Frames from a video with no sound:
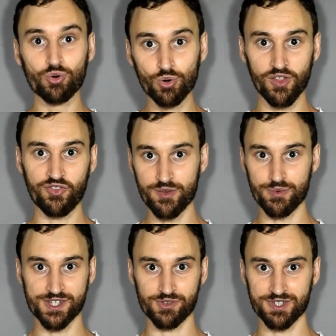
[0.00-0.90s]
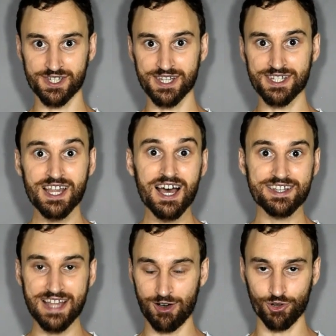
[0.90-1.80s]
all of the resources,
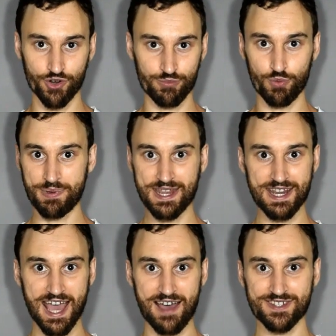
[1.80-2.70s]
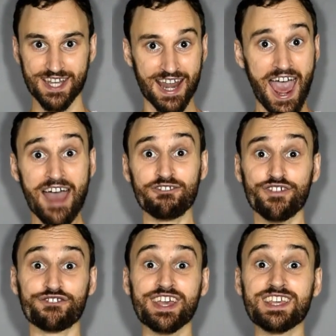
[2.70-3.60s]
downloadable PDFs, and
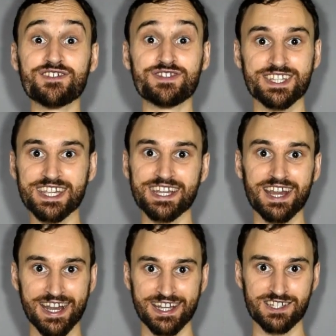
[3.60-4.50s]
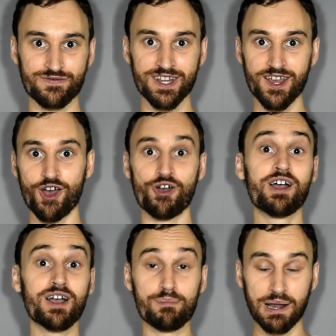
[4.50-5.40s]
everything you've seen in this video
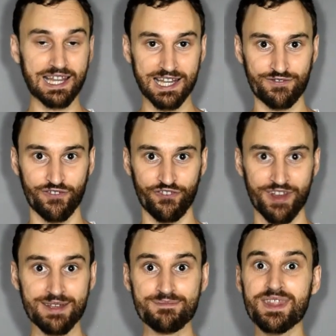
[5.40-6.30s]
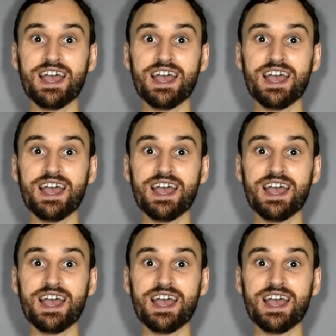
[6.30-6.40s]
completely for free.